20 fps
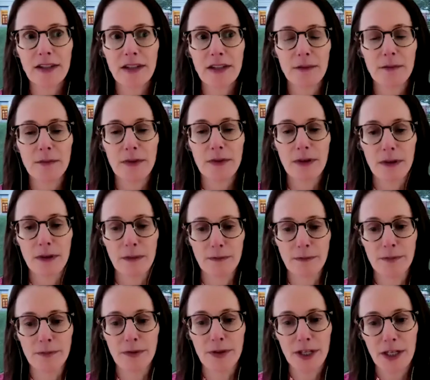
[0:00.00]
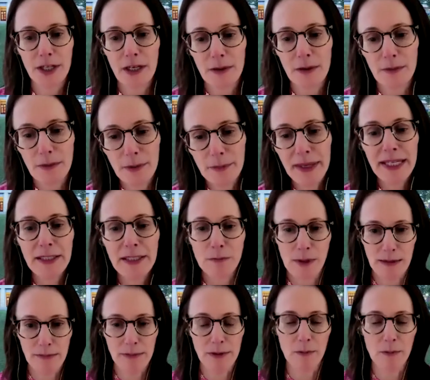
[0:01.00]
the biggest
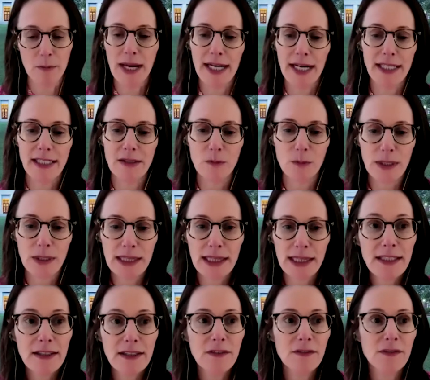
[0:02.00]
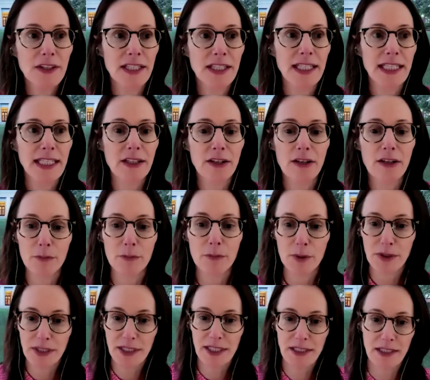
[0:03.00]
problem, right? Is we live in an era of
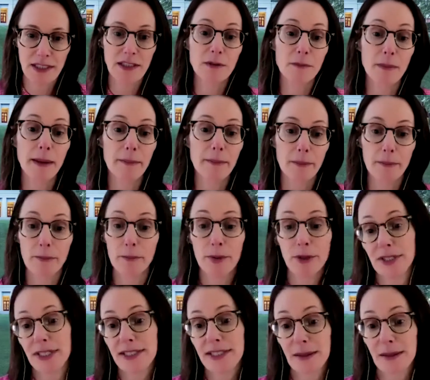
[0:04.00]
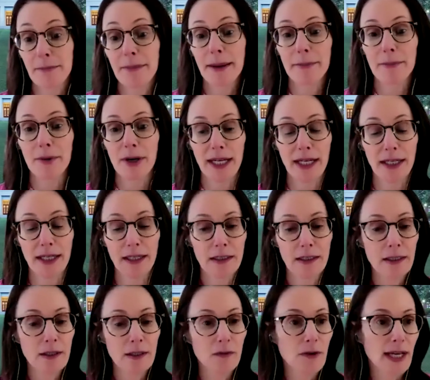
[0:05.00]
persistent memory,
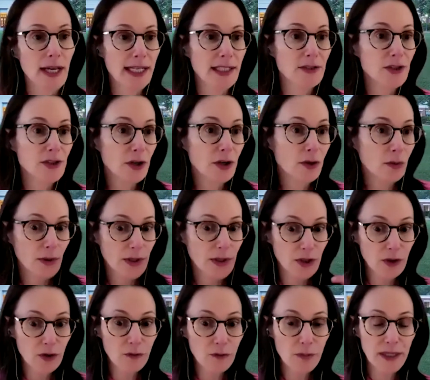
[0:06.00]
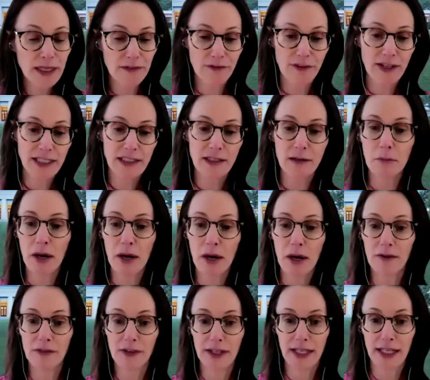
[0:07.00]
right? And so when you've been a victim
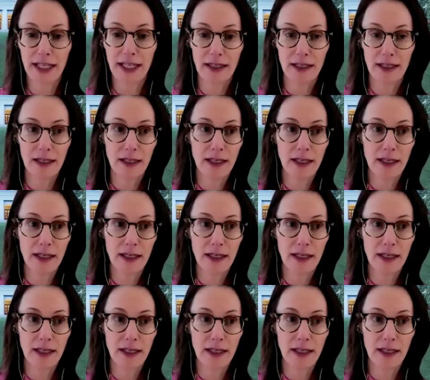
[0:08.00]
of an